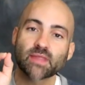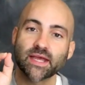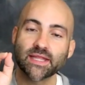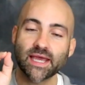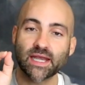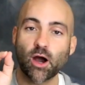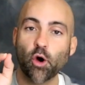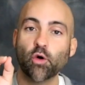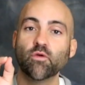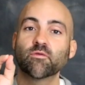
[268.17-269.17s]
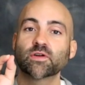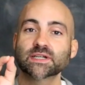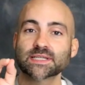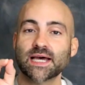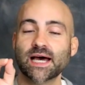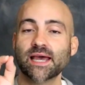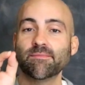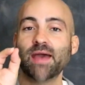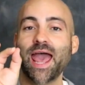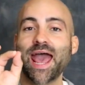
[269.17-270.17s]
And then over
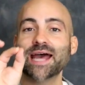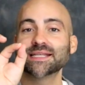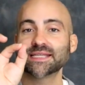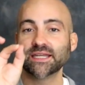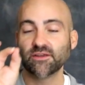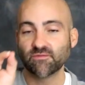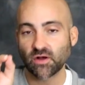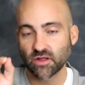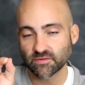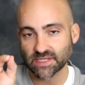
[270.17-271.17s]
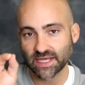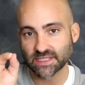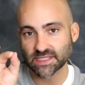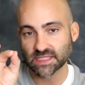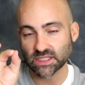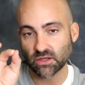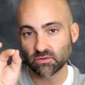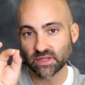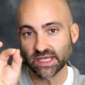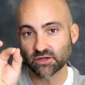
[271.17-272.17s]
time, as it evolves, it
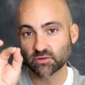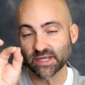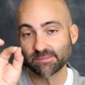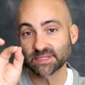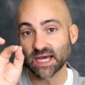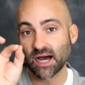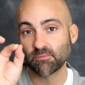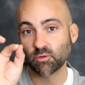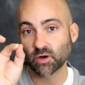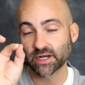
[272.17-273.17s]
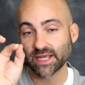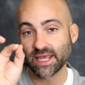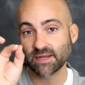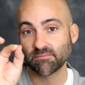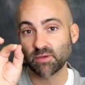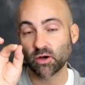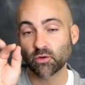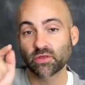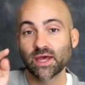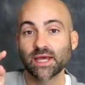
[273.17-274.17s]
slowly creeps upward in
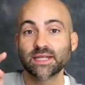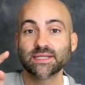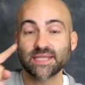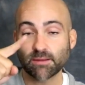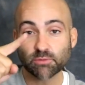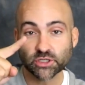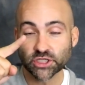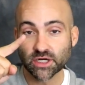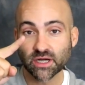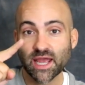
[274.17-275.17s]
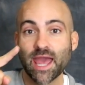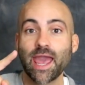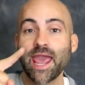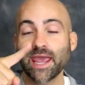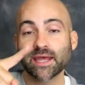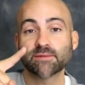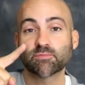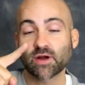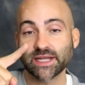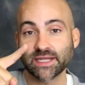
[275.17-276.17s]
both temperature and
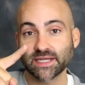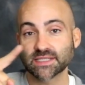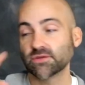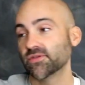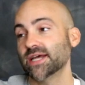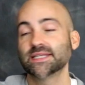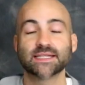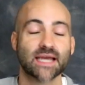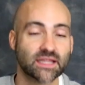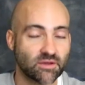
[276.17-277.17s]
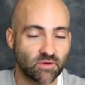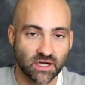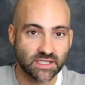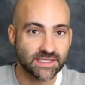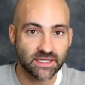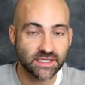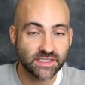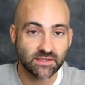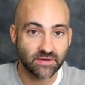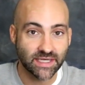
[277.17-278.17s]
brightness. So that's exactly what our sun
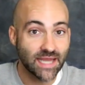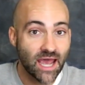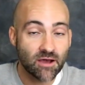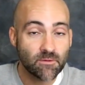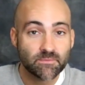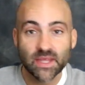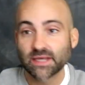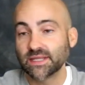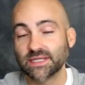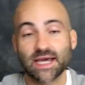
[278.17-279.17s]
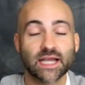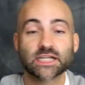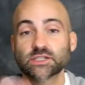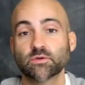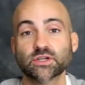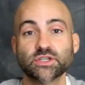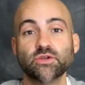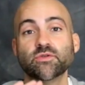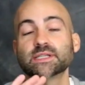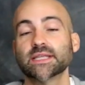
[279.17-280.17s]
is doing now. The dinosaurs
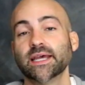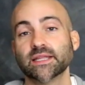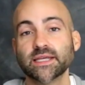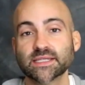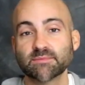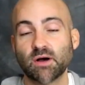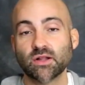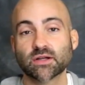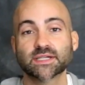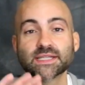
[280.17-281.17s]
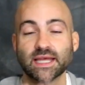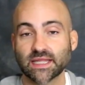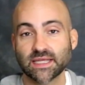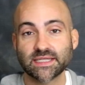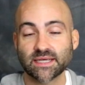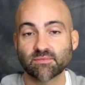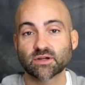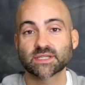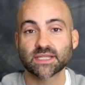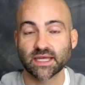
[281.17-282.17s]
knew a slightly smaller, slightly
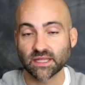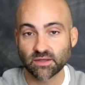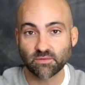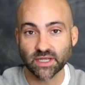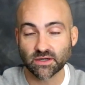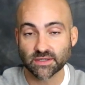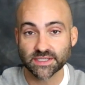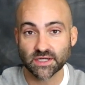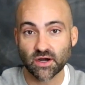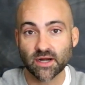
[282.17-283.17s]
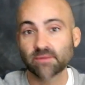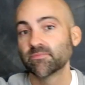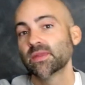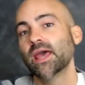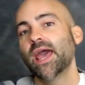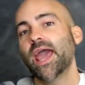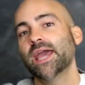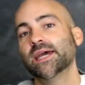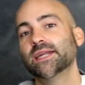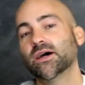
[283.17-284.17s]
dimmer, slightly weaker star.
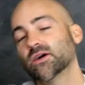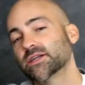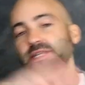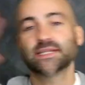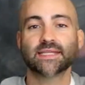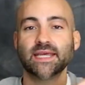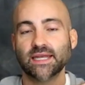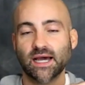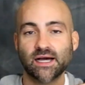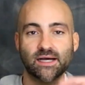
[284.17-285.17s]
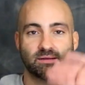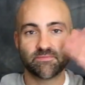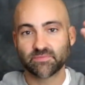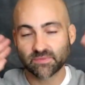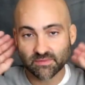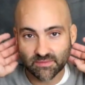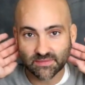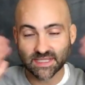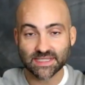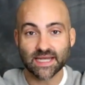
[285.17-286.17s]
And our distant um,
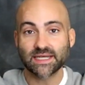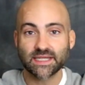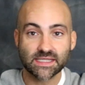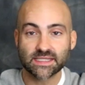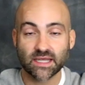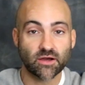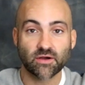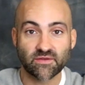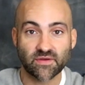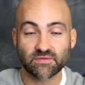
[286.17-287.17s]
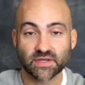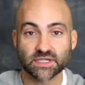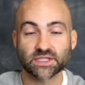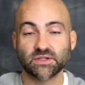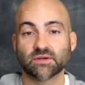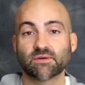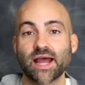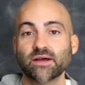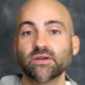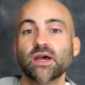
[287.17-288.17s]
descendants, you know, if, if they're still
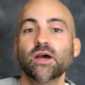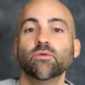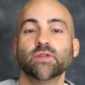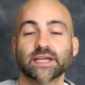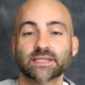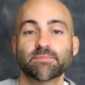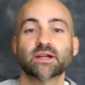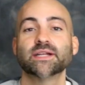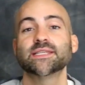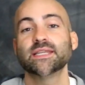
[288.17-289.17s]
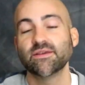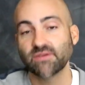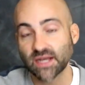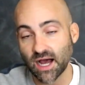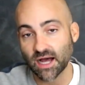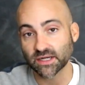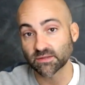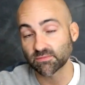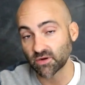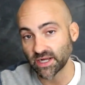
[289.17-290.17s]
around, will experience an even
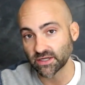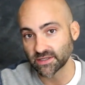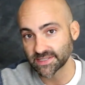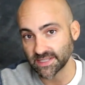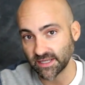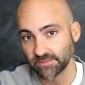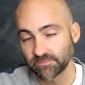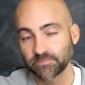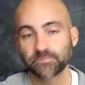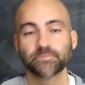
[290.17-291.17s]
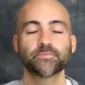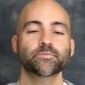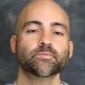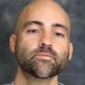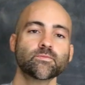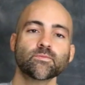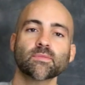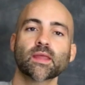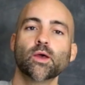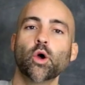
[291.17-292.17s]
hotter, brighter sun.
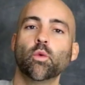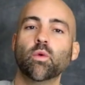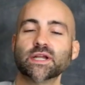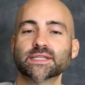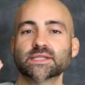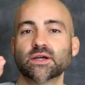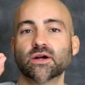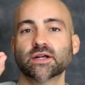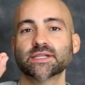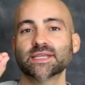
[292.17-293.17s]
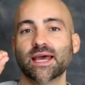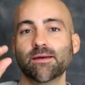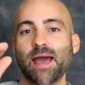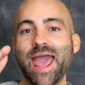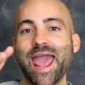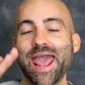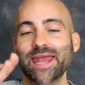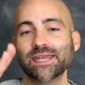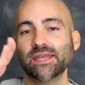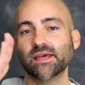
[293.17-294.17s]
Once stars
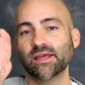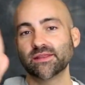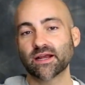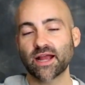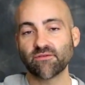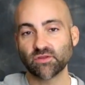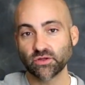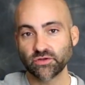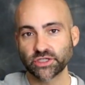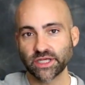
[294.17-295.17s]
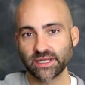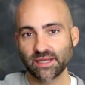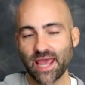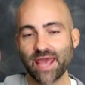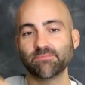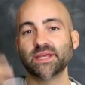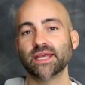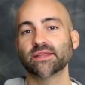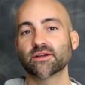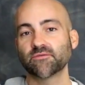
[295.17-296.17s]
end their evolution and
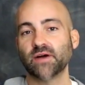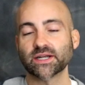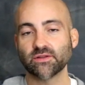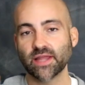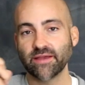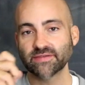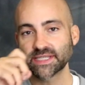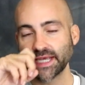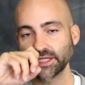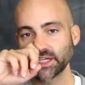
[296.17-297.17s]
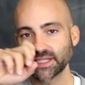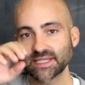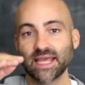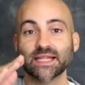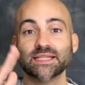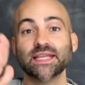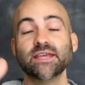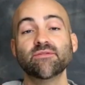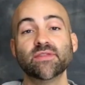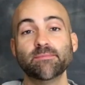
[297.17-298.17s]
begin their final life stages. They
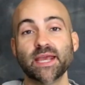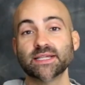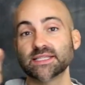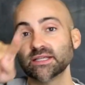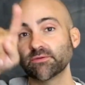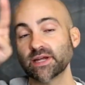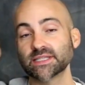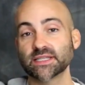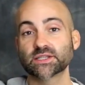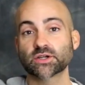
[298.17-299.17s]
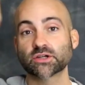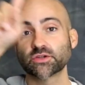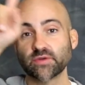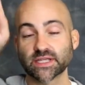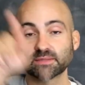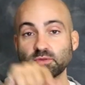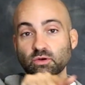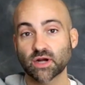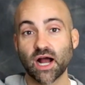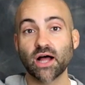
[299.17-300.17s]
leave the main sequence and start to
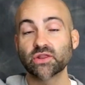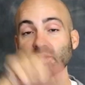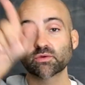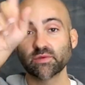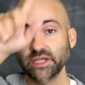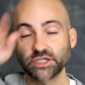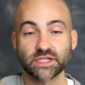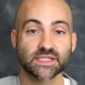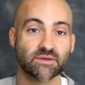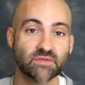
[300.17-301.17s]
explore other regions